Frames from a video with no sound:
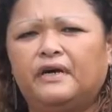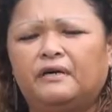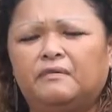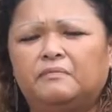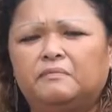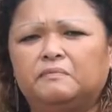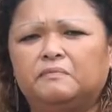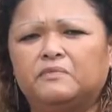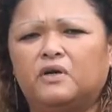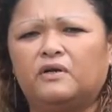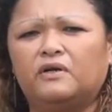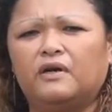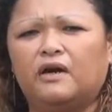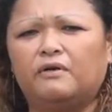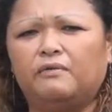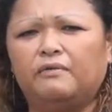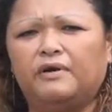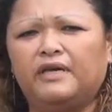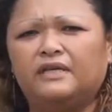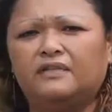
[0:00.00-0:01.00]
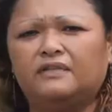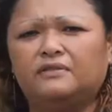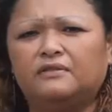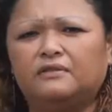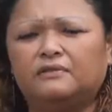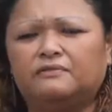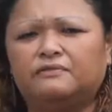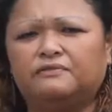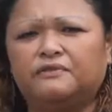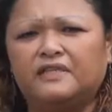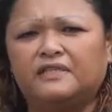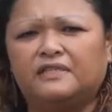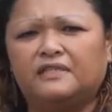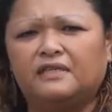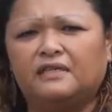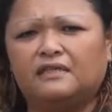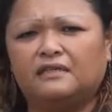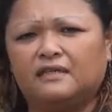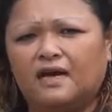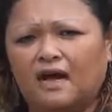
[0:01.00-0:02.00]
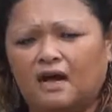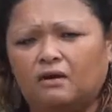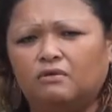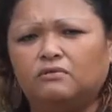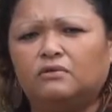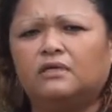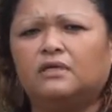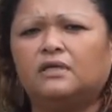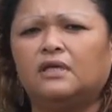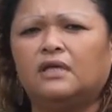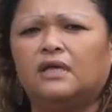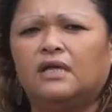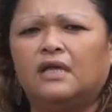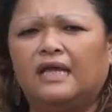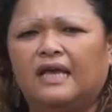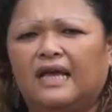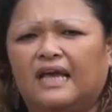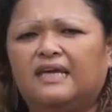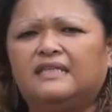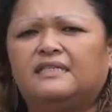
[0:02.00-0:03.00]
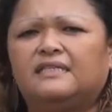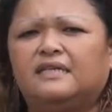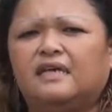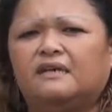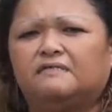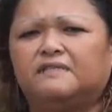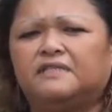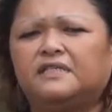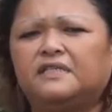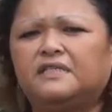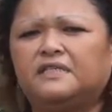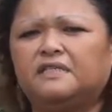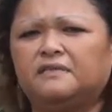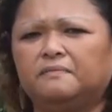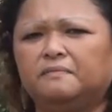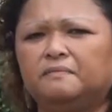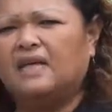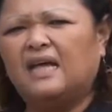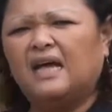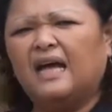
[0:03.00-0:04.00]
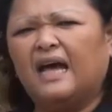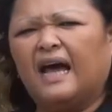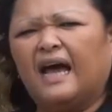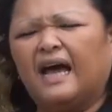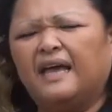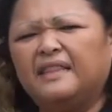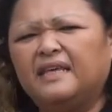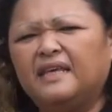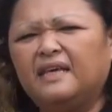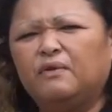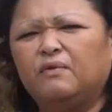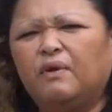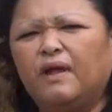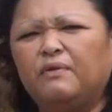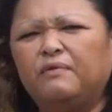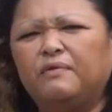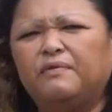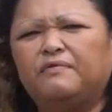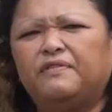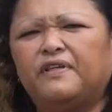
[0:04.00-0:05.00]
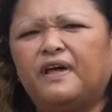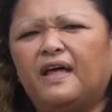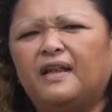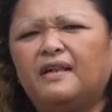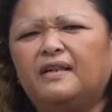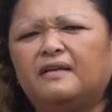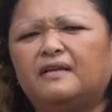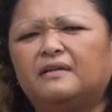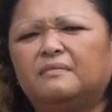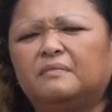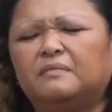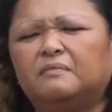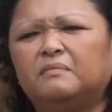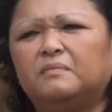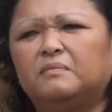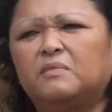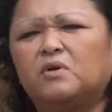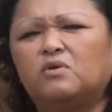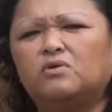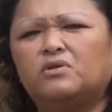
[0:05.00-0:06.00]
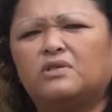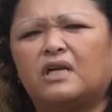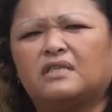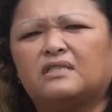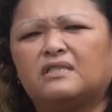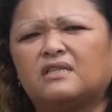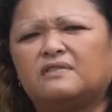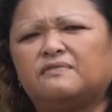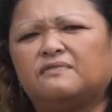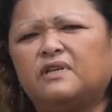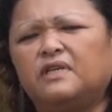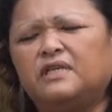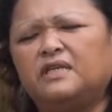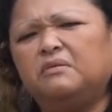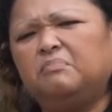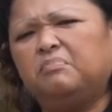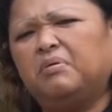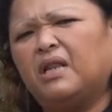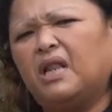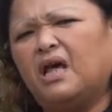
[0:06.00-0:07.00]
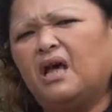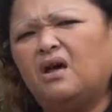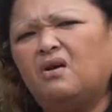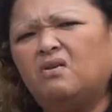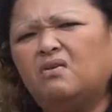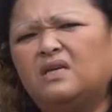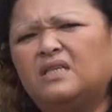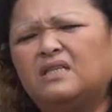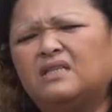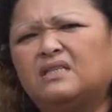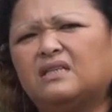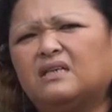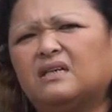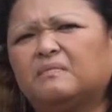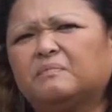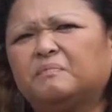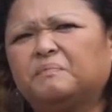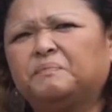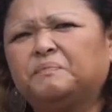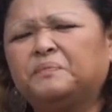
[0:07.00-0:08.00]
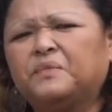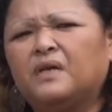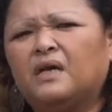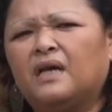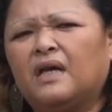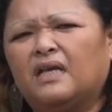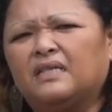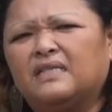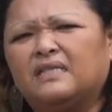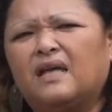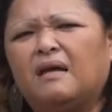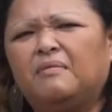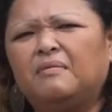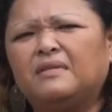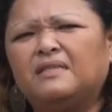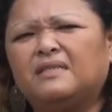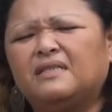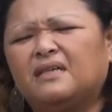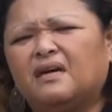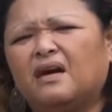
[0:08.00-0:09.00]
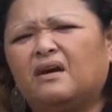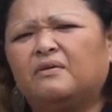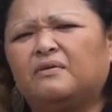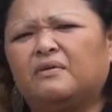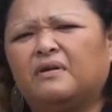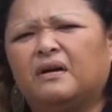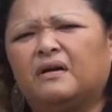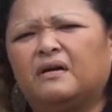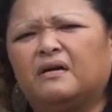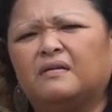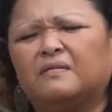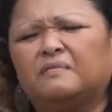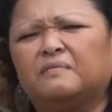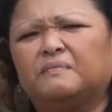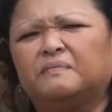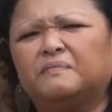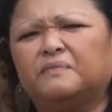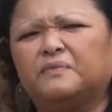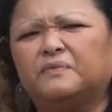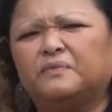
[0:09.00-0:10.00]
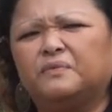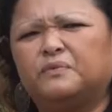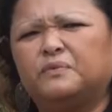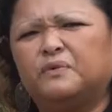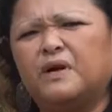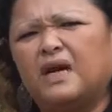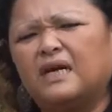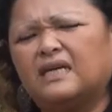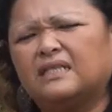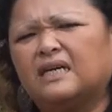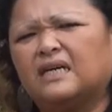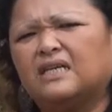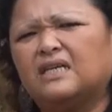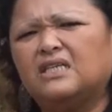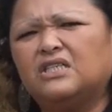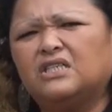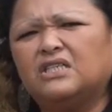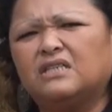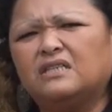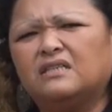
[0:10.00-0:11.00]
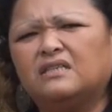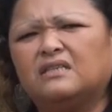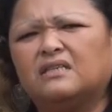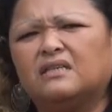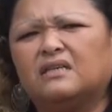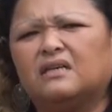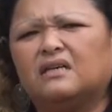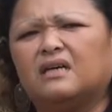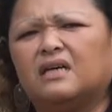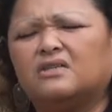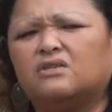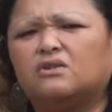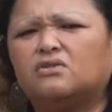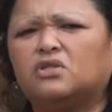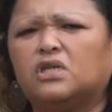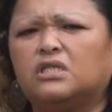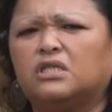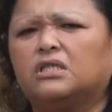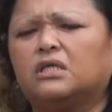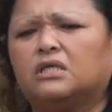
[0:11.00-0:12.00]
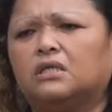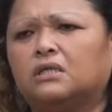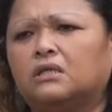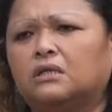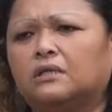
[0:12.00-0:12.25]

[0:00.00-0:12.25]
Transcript: um, on our way to phasing out H C F Cs. I think what we've done um, most successfully in Palau is um, establishing our um, R A C Technicians uh, Association,